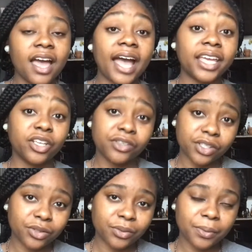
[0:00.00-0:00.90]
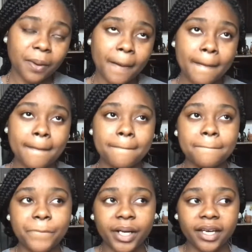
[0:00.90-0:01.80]
I hear you,
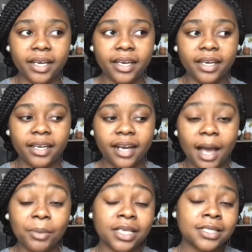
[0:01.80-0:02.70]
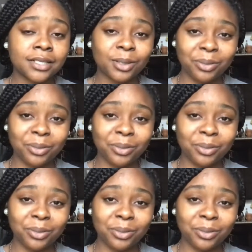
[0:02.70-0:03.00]
but I'm gonna still